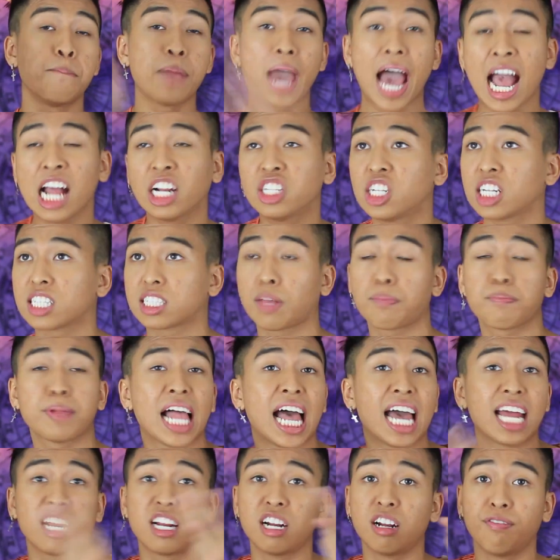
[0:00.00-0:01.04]
magic, the
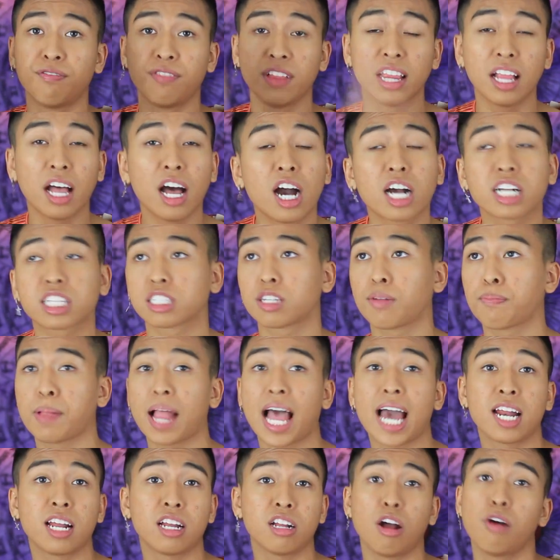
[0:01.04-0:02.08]
planet of luck, the
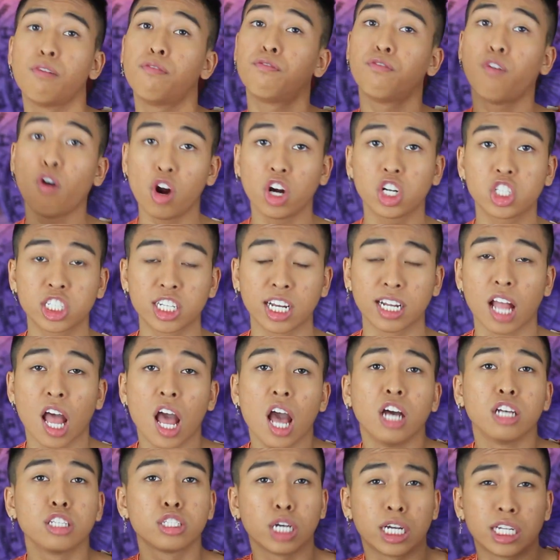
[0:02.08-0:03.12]
planet of fortune.
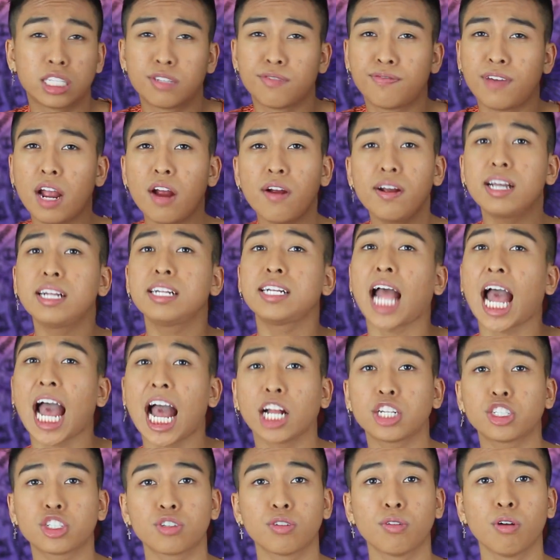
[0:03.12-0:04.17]
So it's very
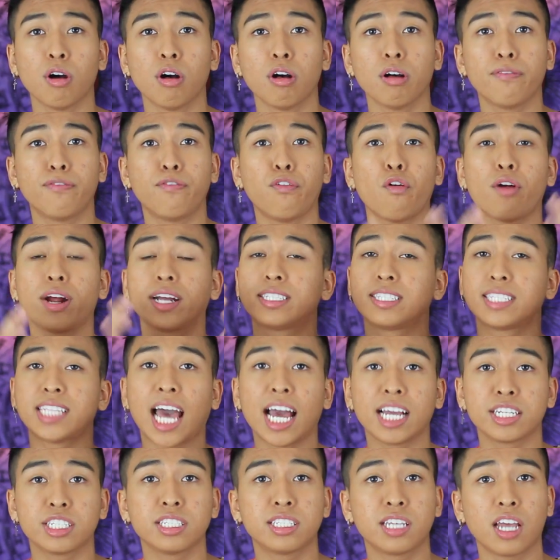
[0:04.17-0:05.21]
natural for a
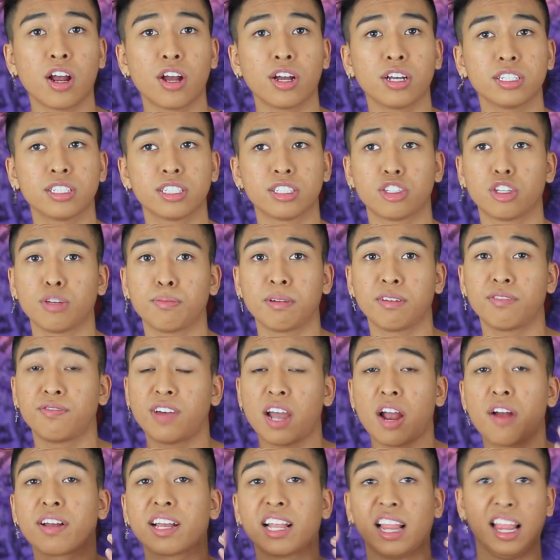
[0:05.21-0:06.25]
Sagittarius to be
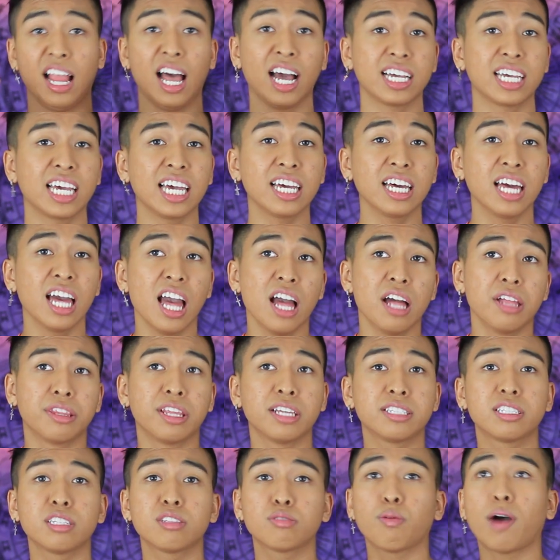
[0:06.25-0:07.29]
very lucky.
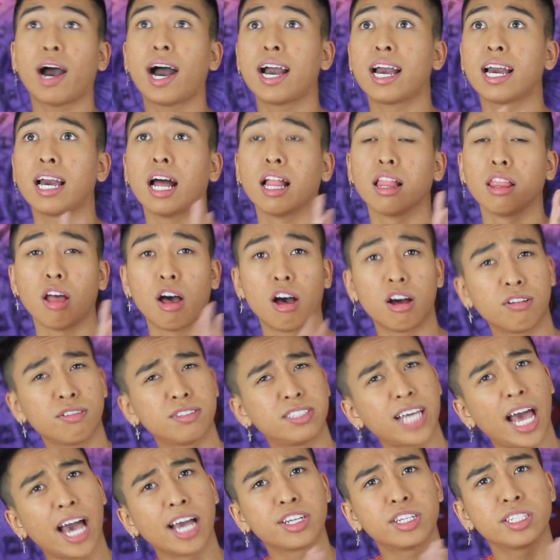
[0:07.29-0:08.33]
This is why a lot of
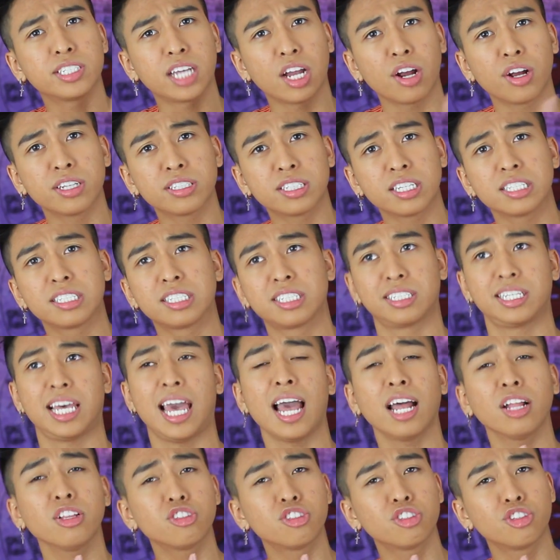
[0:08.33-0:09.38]
Sagittarius
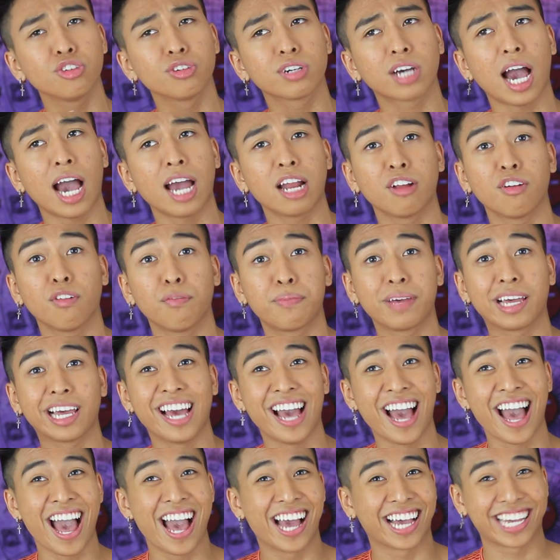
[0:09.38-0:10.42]
tend to kind of
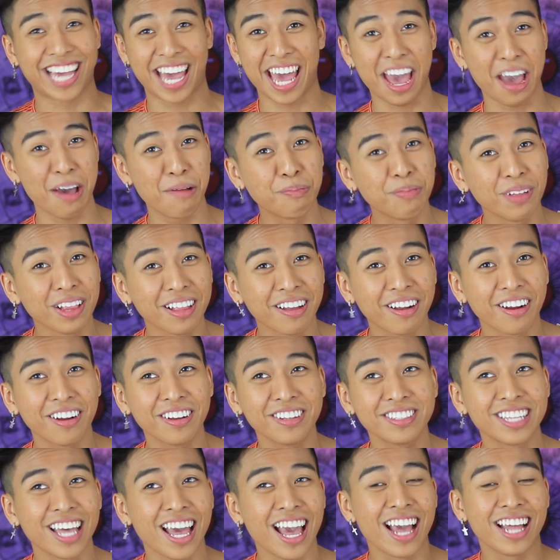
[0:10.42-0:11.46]
be
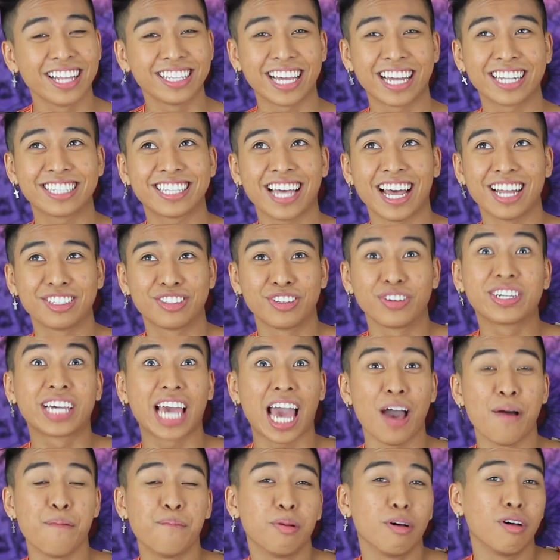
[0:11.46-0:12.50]
gamblers. They tend to
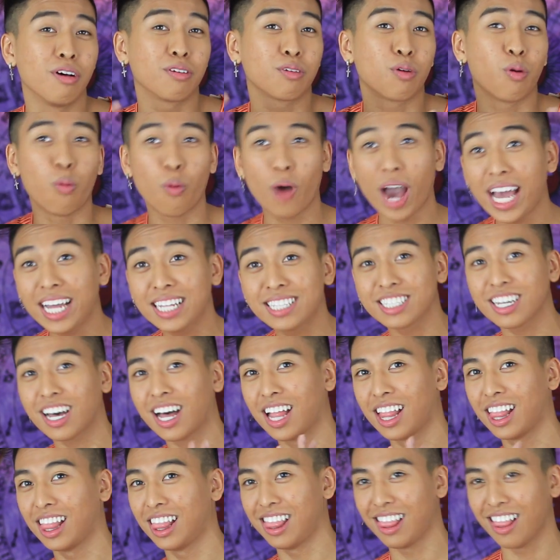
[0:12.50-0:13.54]
gamble quite
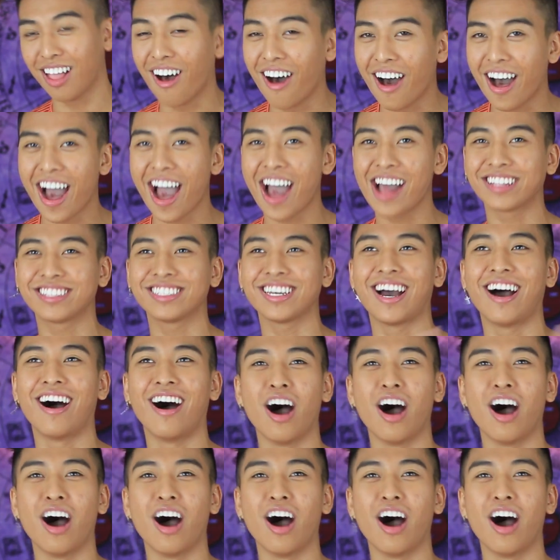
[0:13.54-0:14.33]
a lot,